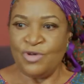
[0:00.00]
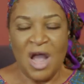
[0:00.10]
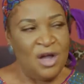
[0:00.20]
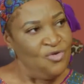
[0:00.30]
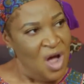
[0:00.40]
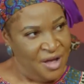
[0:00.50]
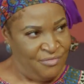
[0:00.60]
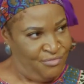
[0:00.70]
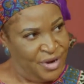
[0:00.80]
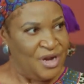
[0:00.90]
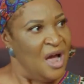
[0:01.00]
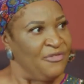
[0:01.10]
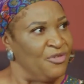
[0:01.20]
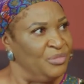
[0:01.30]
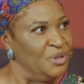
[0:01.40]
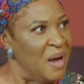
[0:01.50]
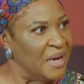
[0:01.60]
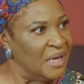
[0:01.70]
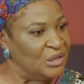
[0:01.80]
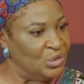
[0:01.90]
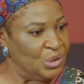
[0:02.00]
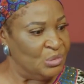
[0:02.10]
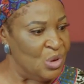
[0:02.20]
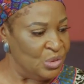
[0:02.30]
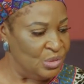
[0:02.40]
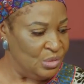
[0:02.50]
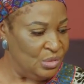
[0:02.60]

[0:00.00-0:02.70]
You can go and bring her from the market, Yotigbo.